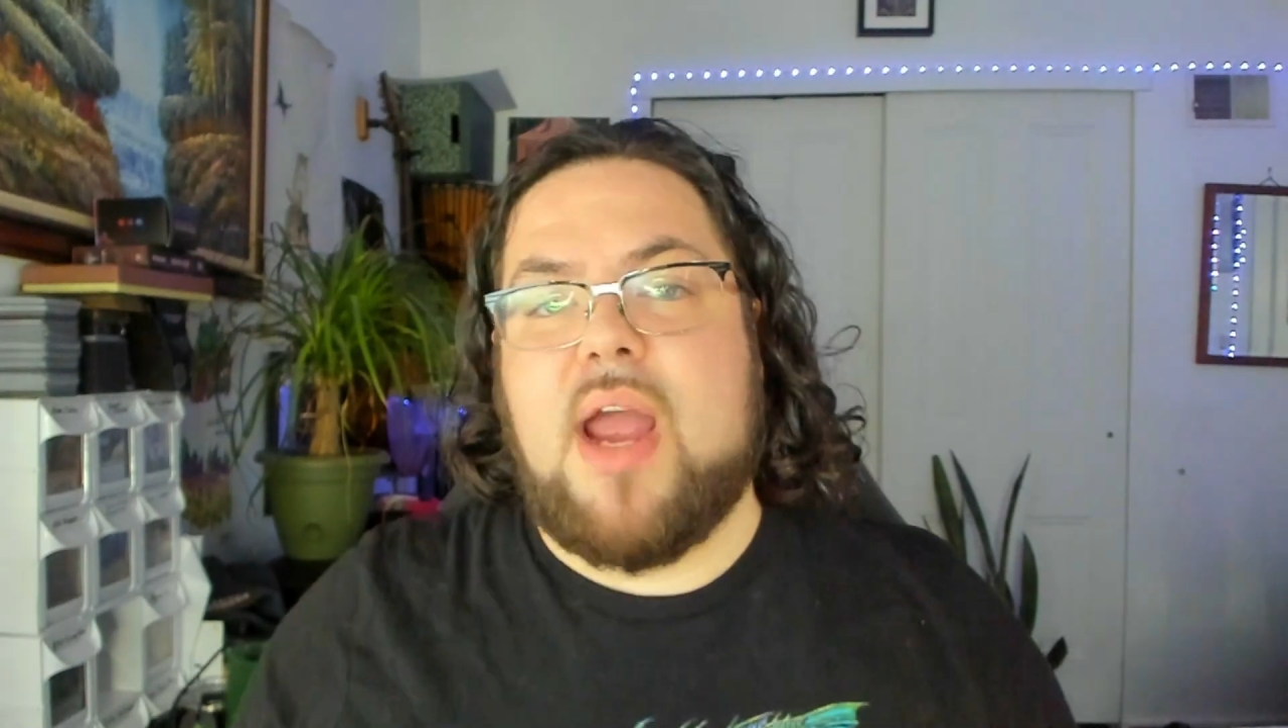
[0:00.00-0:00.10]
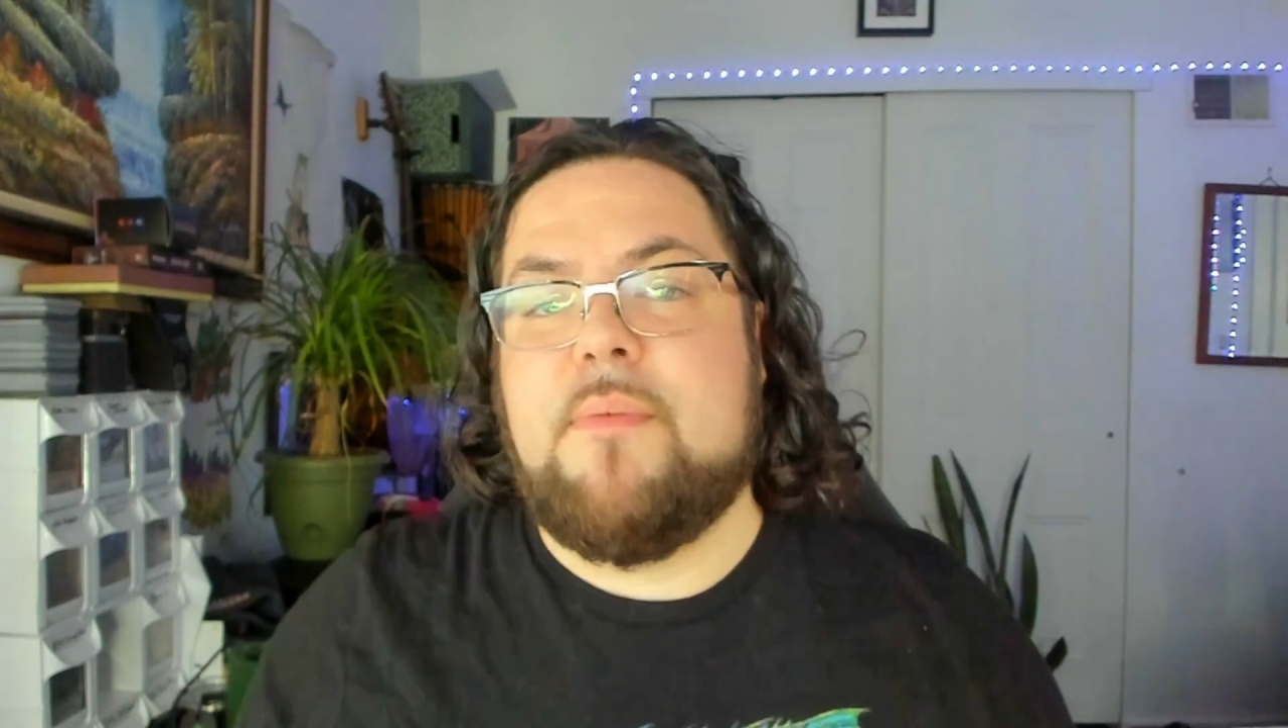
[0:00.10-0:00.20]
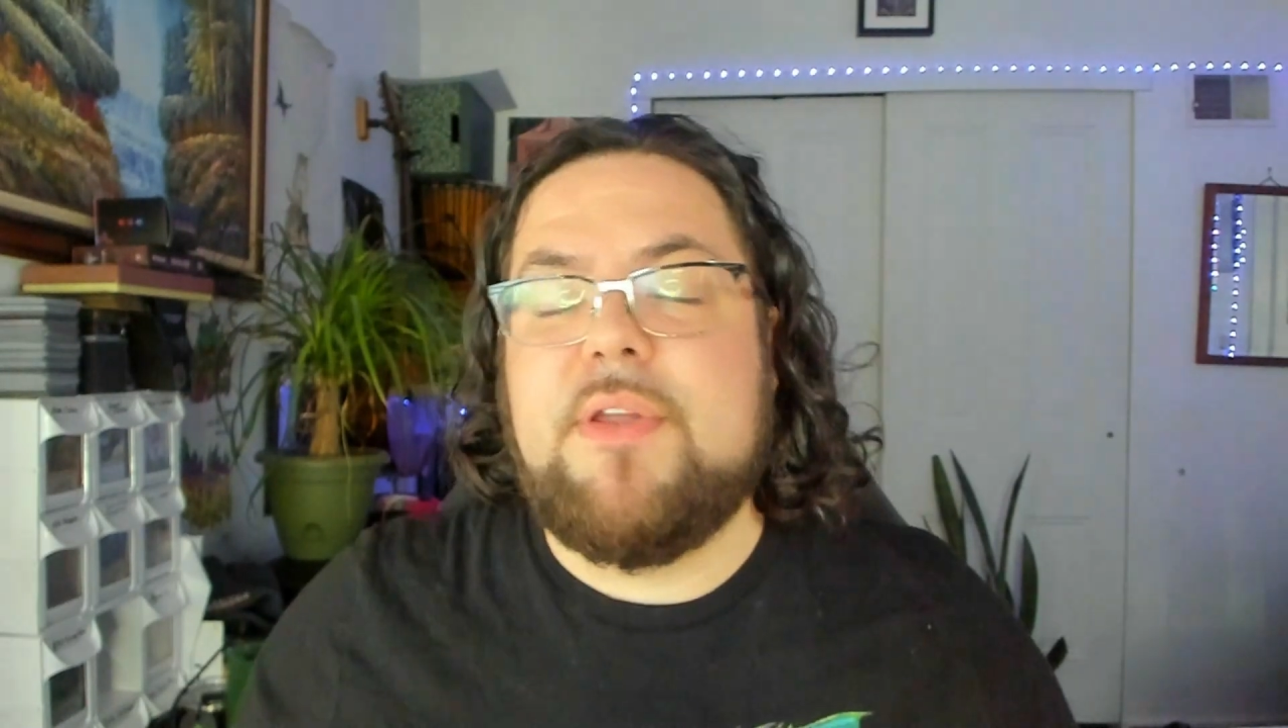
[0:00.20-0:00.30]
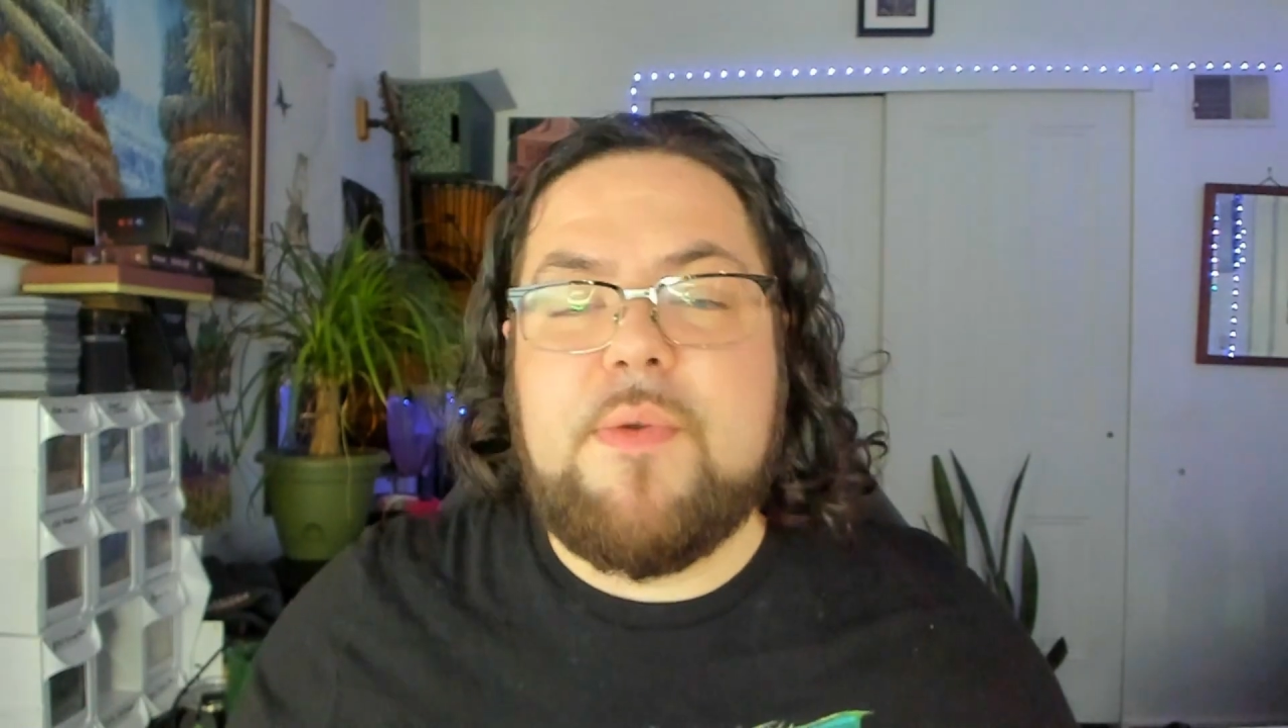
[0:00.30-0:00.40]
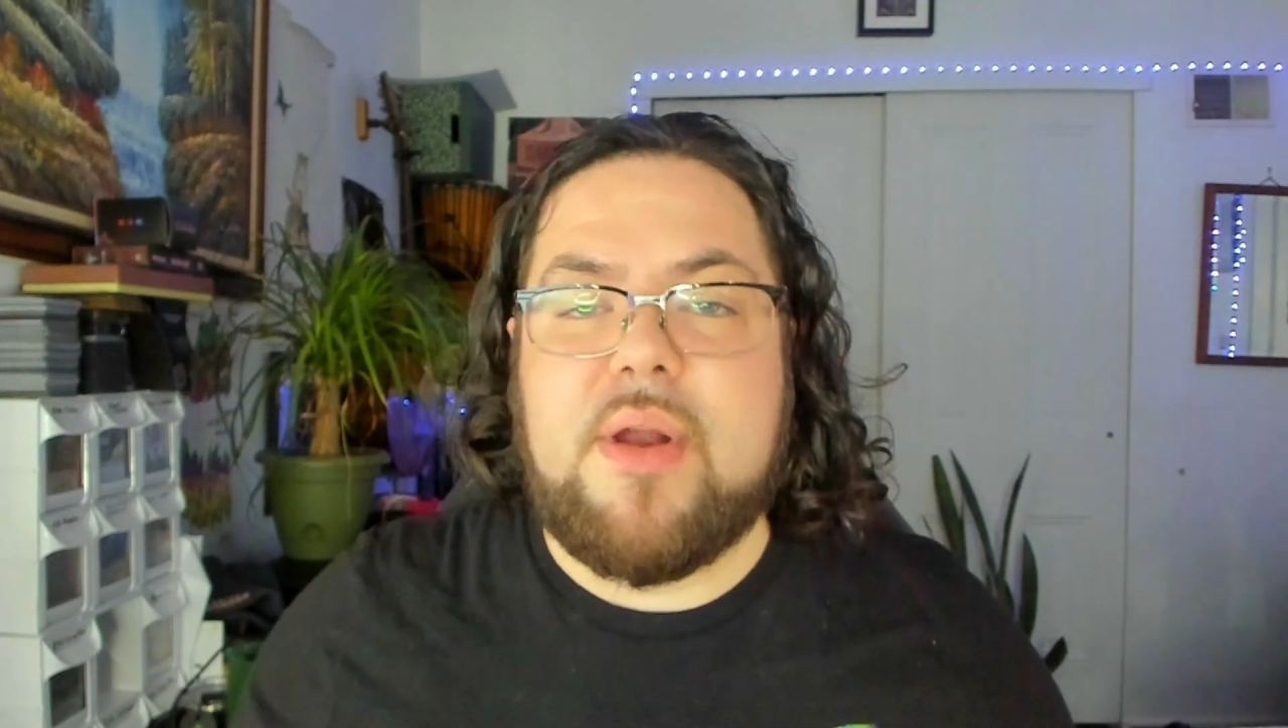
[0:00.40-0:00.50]
I
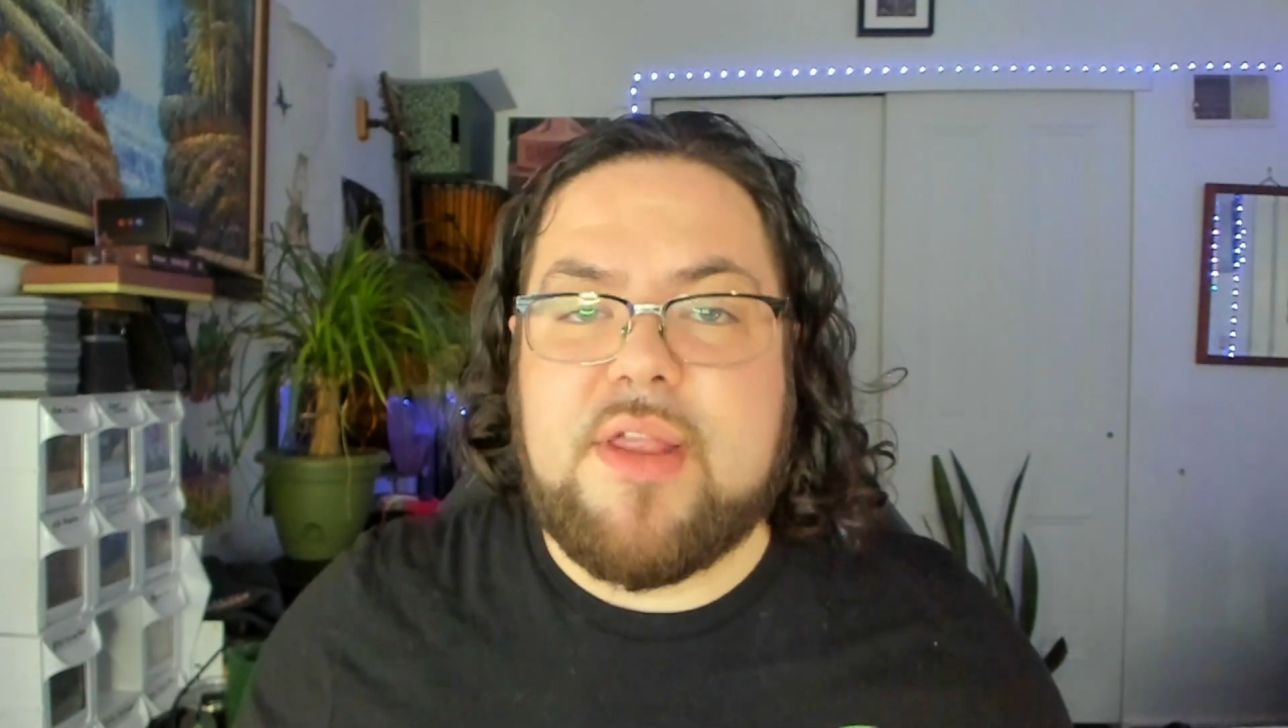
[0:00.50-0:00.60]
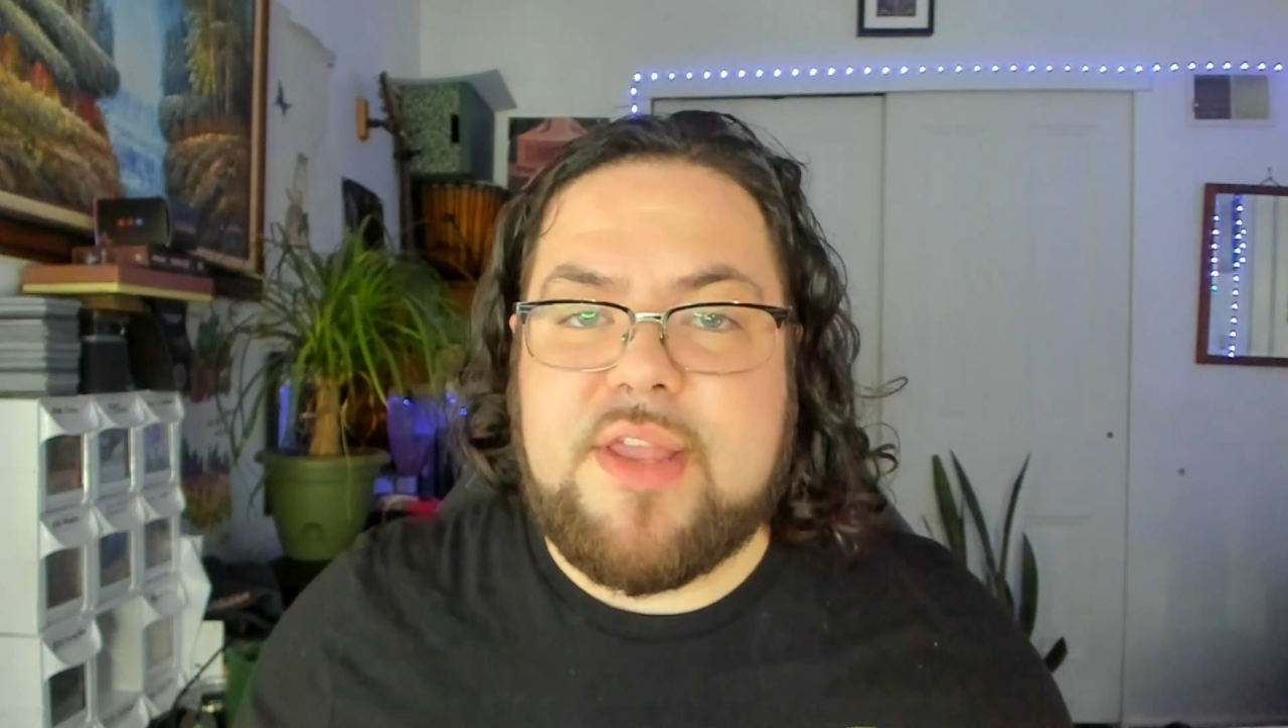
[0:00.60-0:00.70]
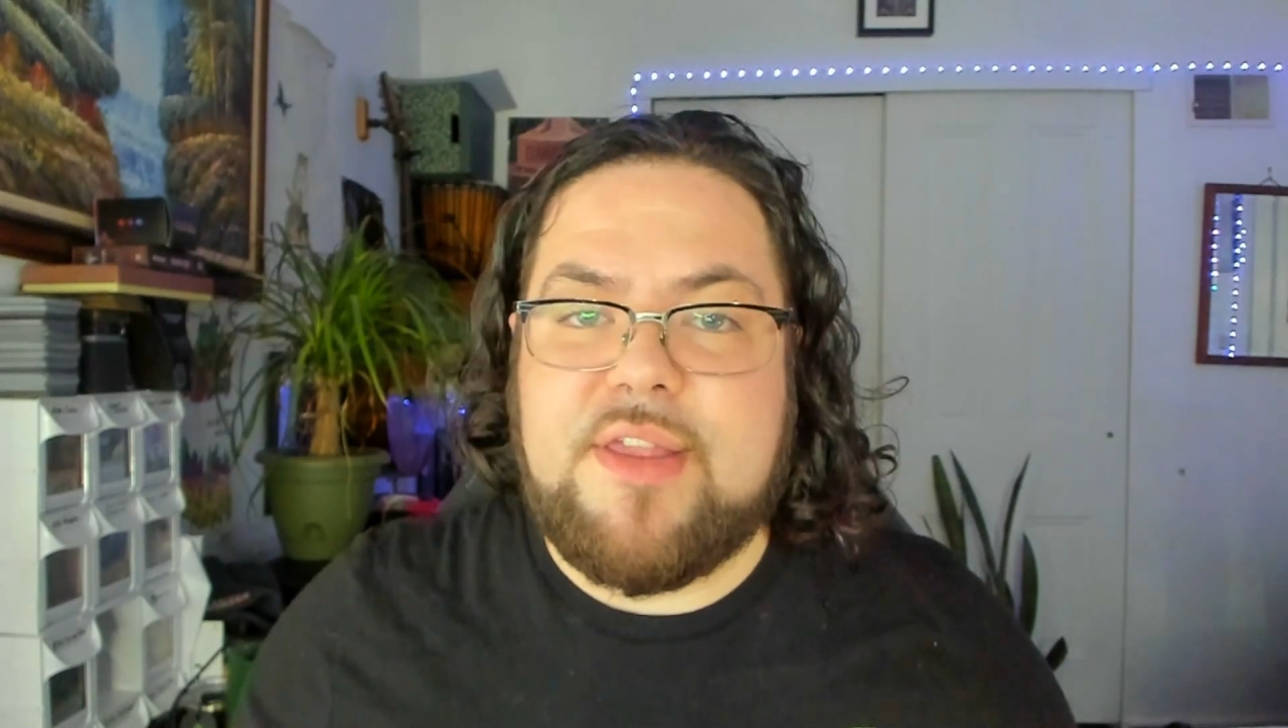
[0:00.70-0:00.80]
really want to see